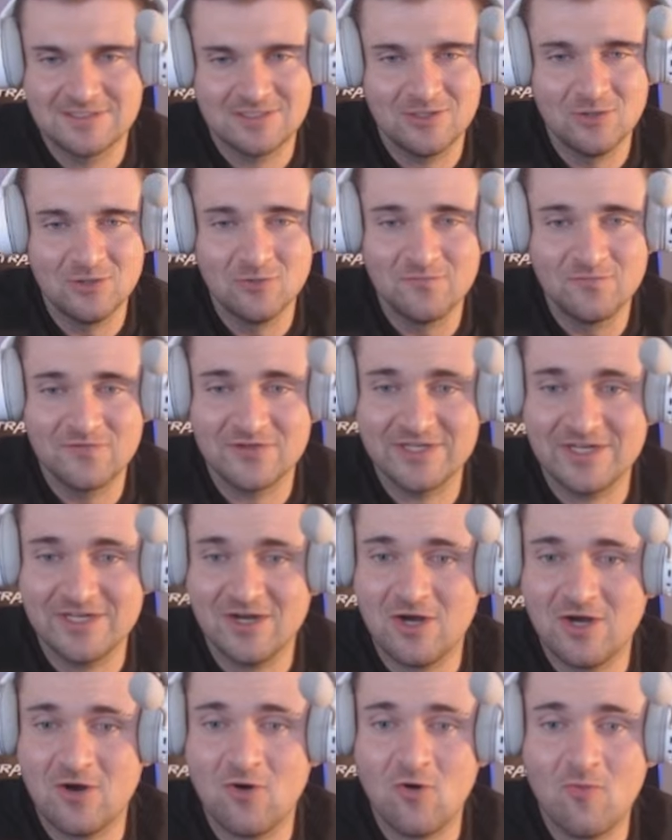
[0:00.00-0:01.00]
Hopefully.
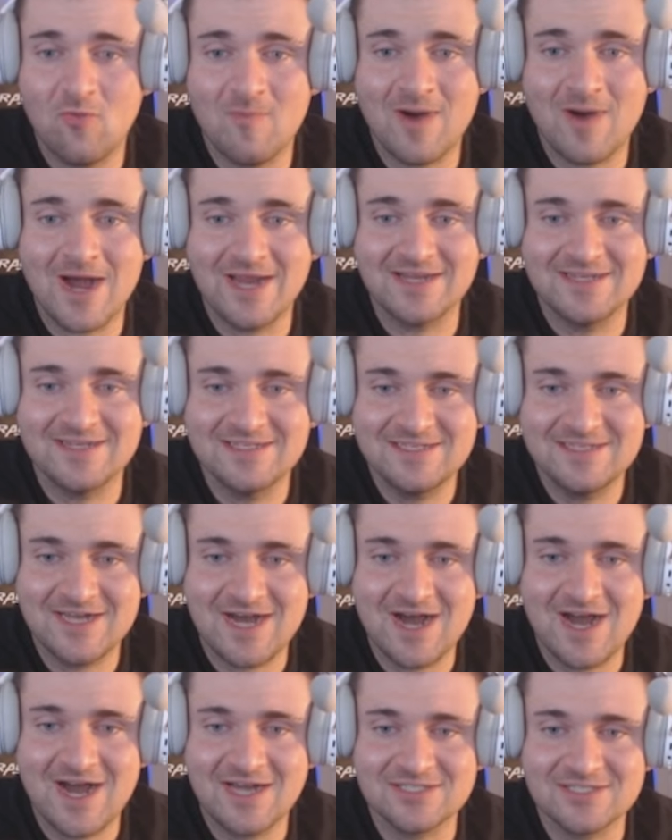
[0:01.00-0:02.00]
Oh my
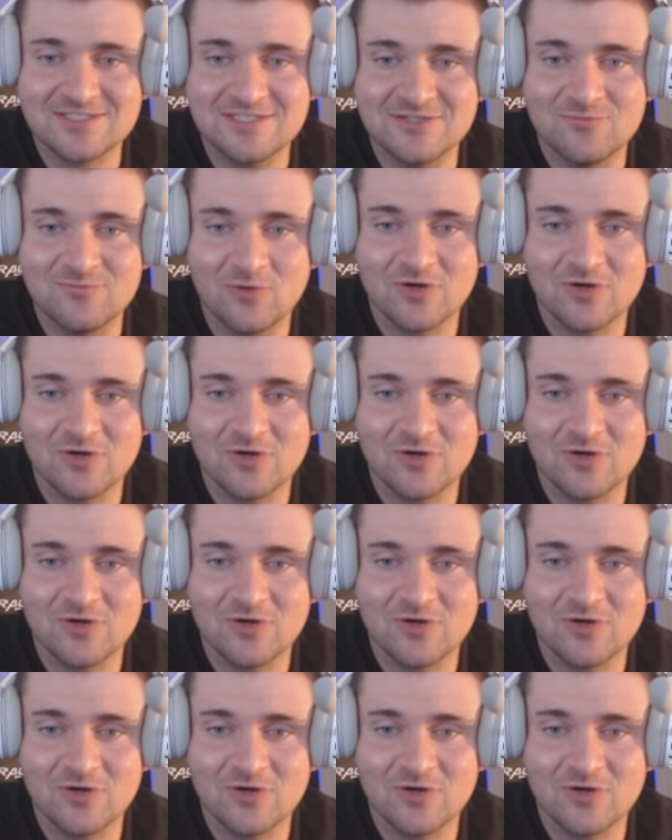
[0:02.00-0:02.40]
gosh, dude, we're